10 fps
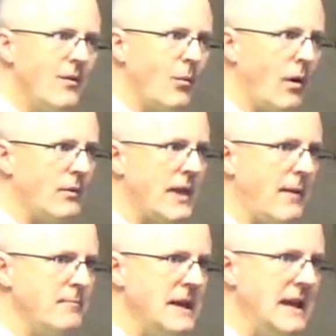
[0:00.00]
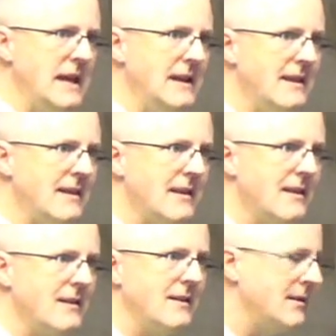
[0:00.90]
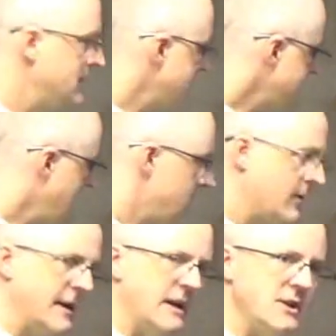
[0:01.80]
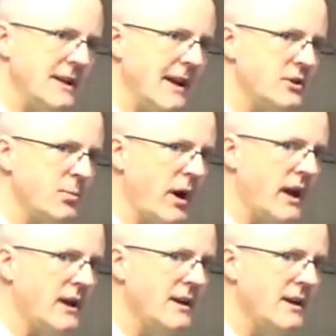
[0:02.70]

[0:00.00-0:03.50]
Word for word: what would that mean? Use this kind of notation in algebraic.